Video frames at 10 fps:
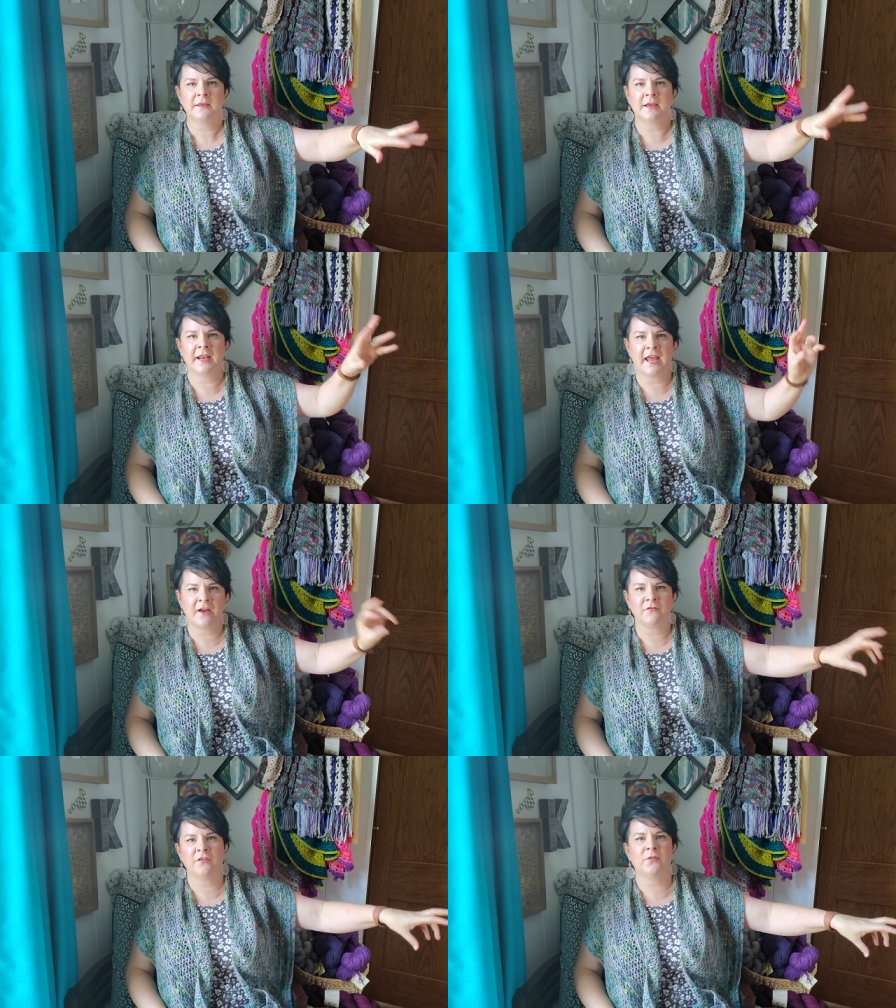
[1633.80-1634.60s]
going to
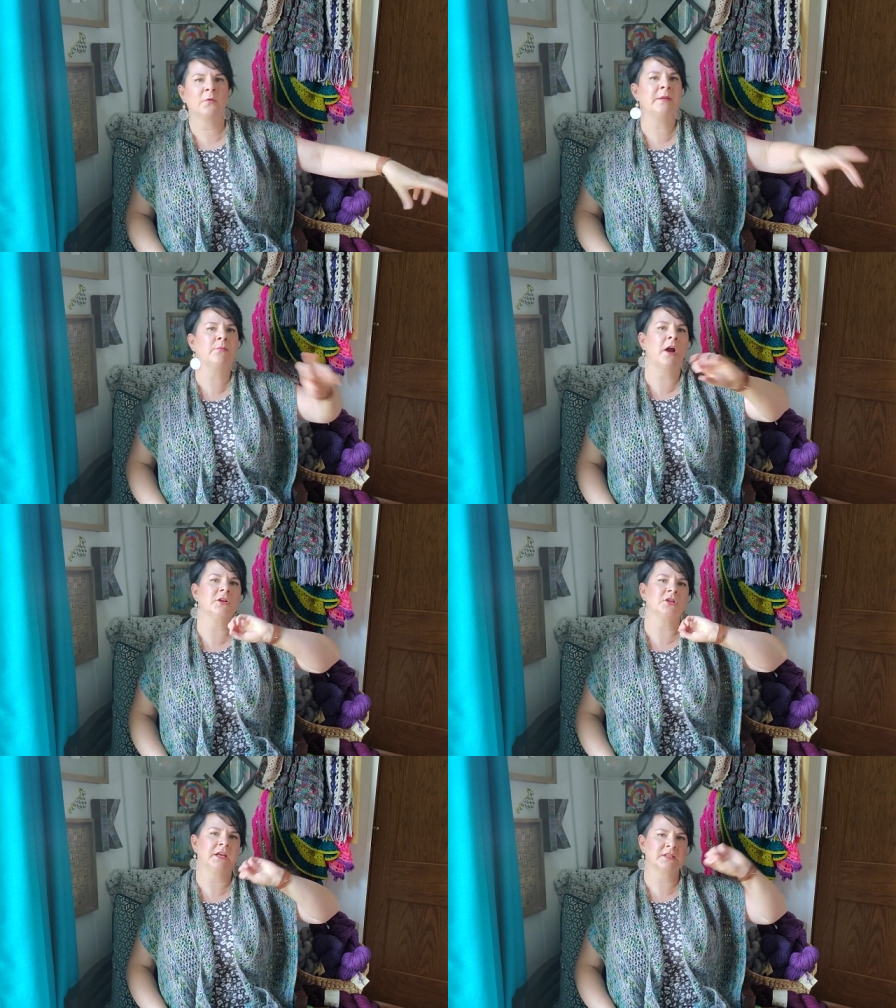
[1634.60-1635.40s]
have three
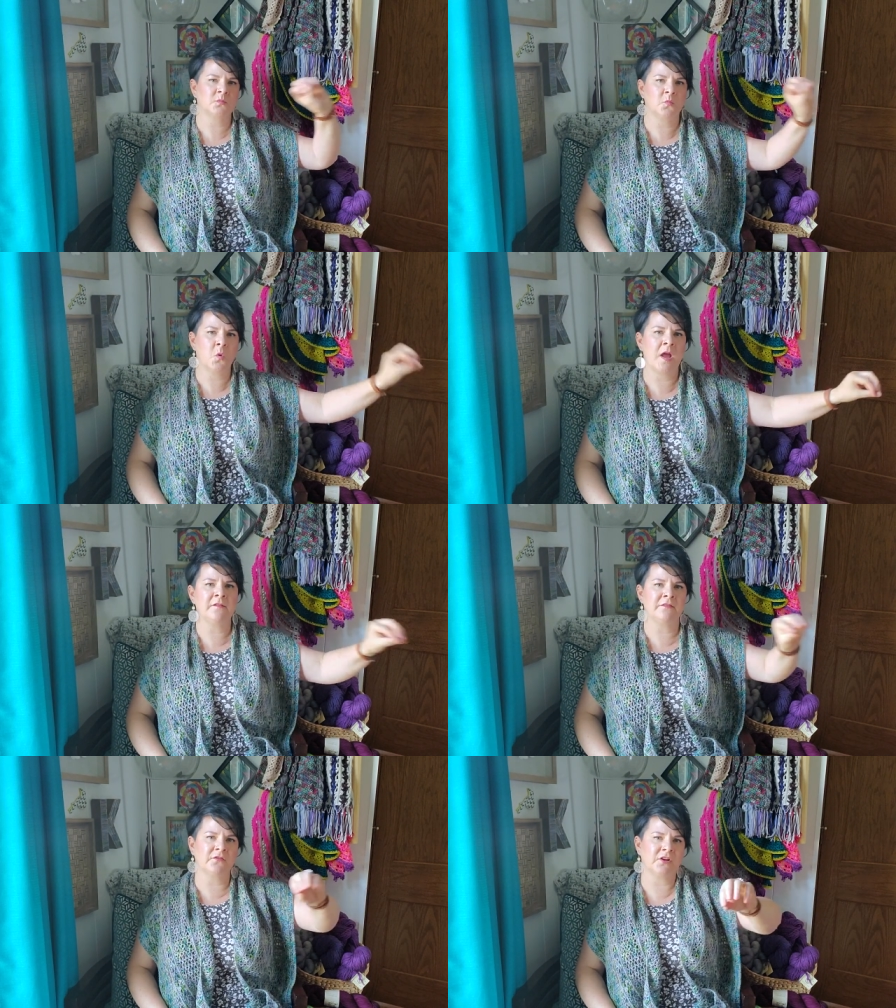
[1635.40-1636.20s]
projects,
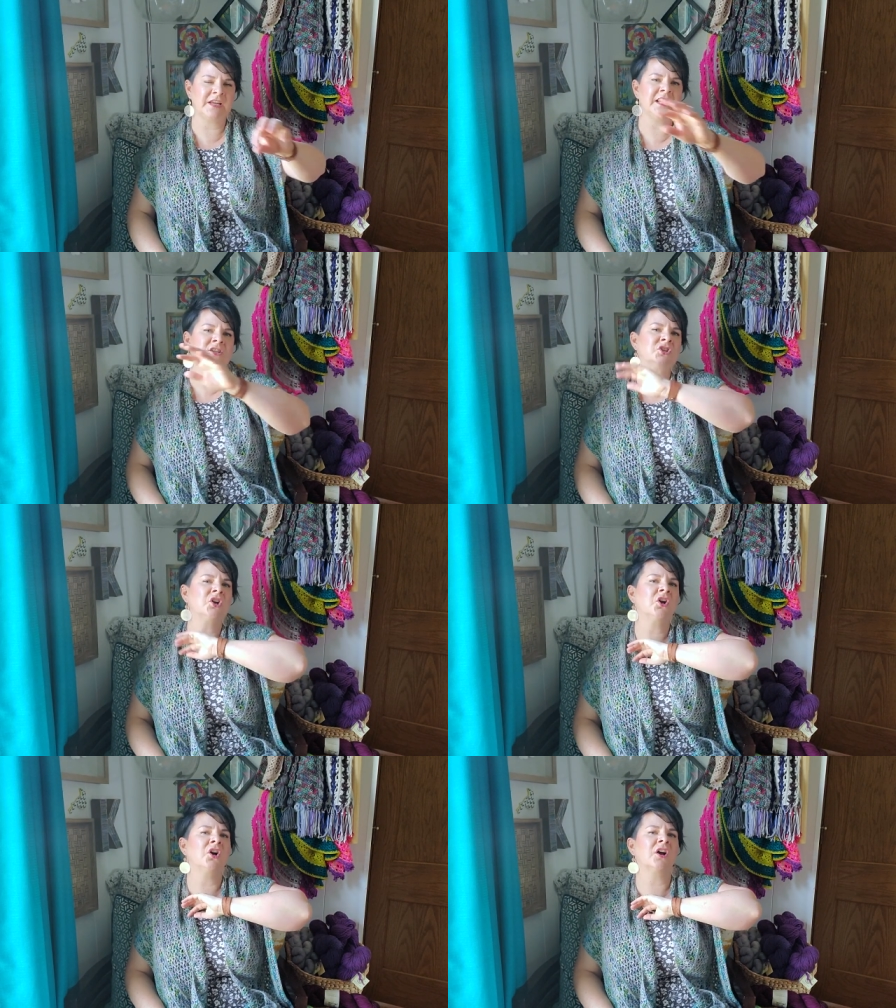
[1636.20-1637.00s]
one for each
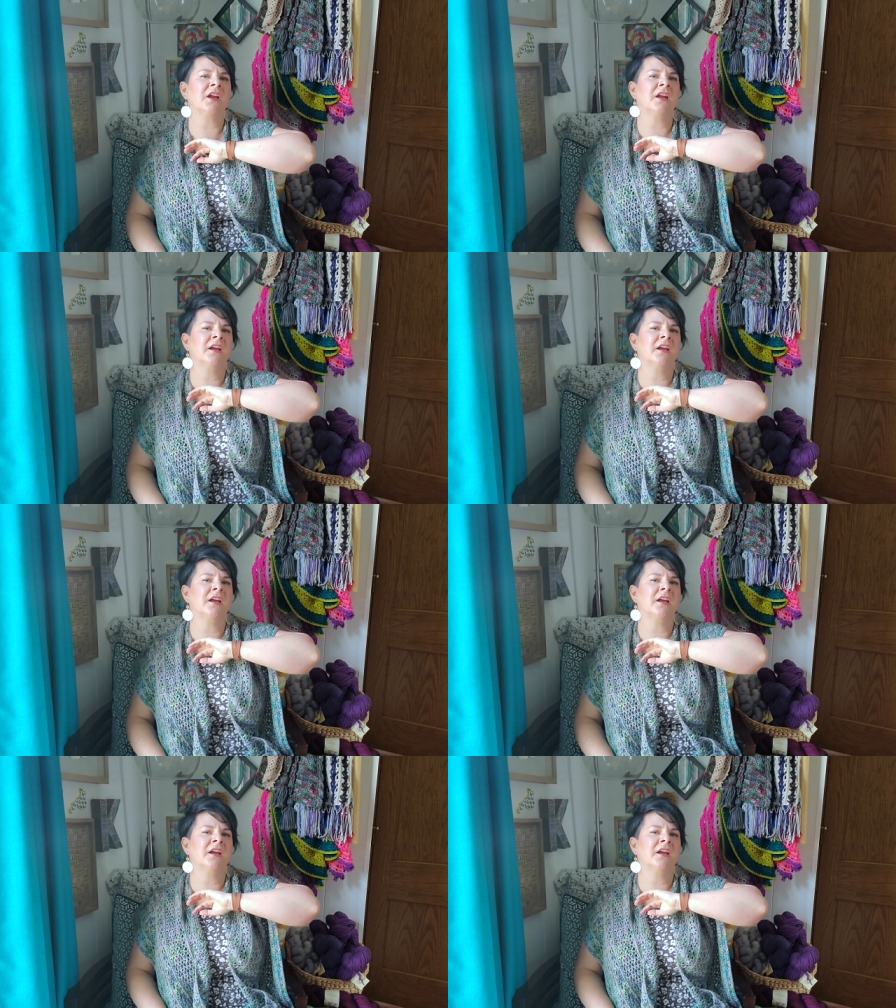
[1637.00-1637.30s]
hook,